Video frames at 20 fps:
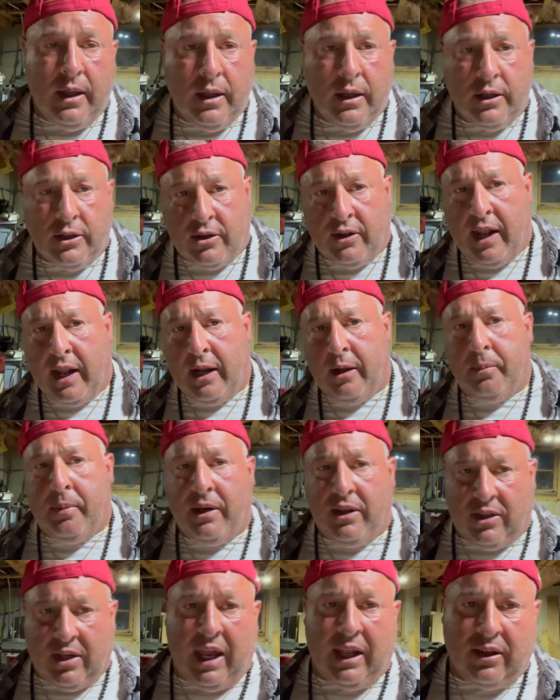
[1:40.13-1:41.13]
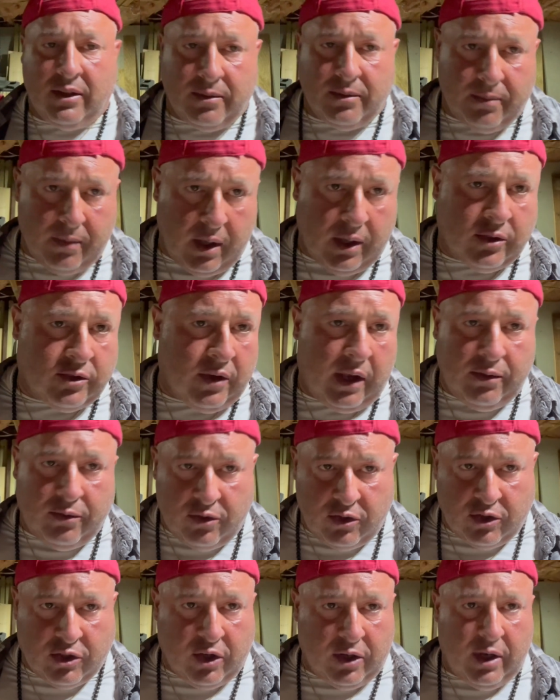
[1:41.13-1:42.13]
So that'll be 10. So I'm
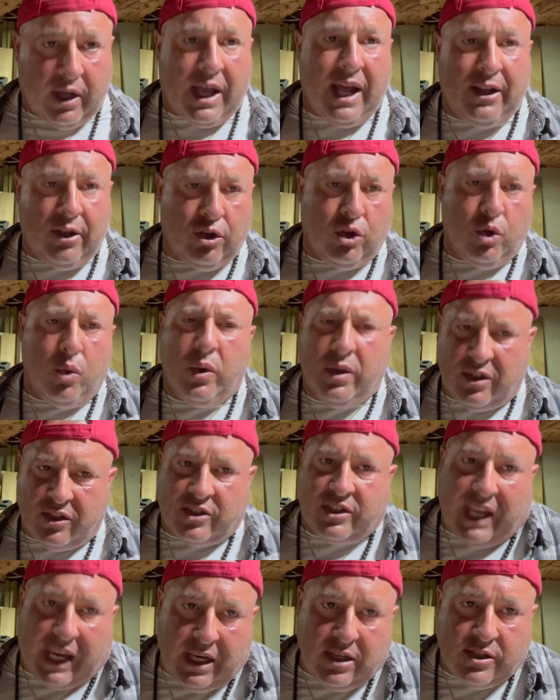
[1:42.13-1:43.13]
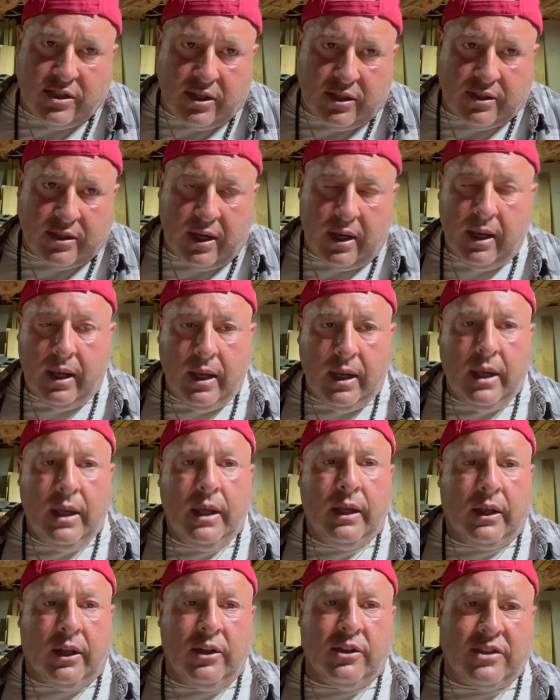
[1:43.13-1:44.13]
just gonna kind of do it in stages
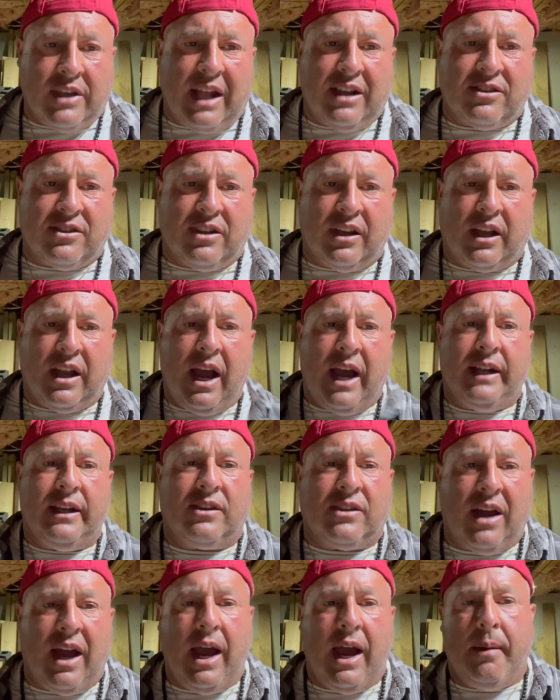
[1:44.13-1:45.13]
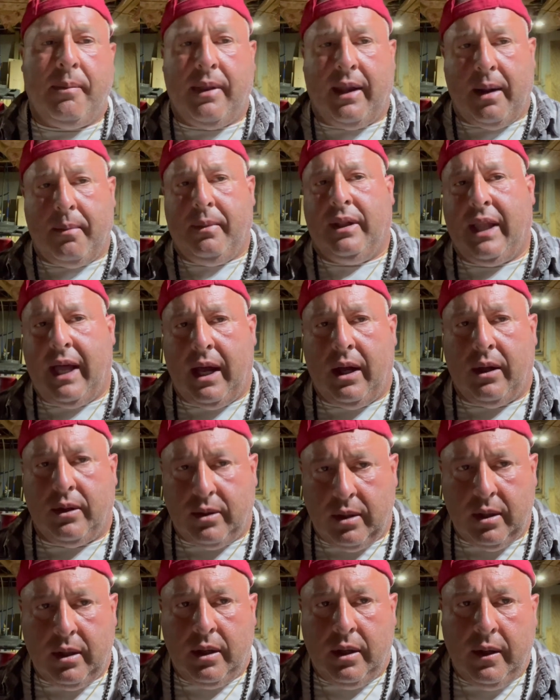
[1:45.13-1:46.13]
because that's the kind of time that I'm allowed
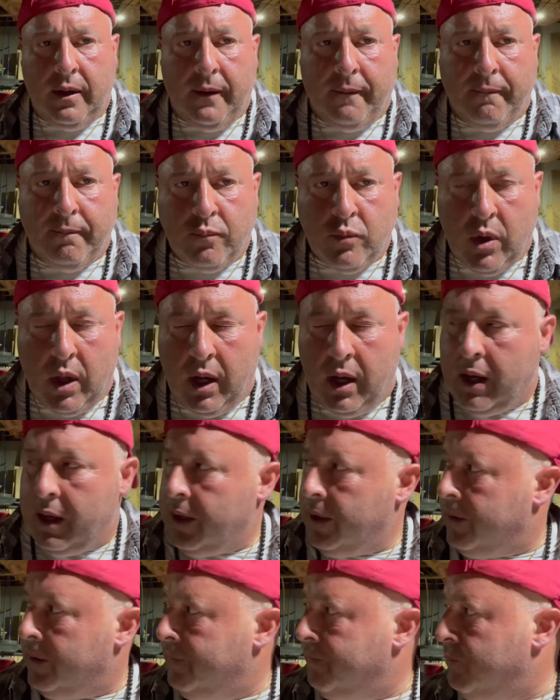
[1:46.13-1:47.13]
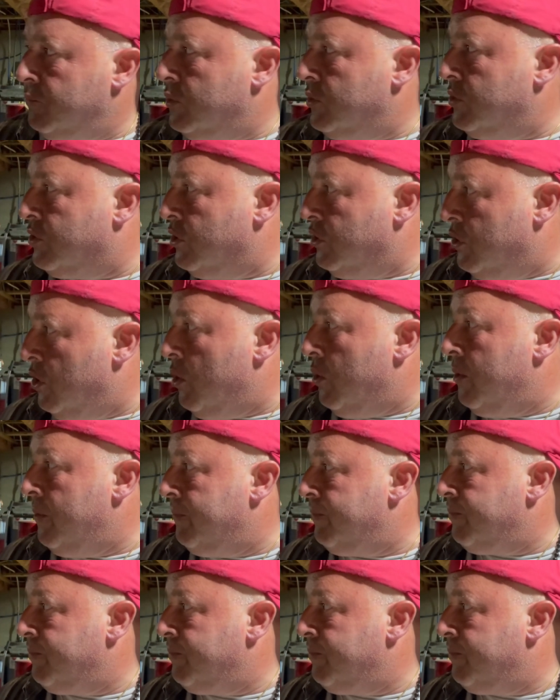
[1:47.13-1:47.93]
to do.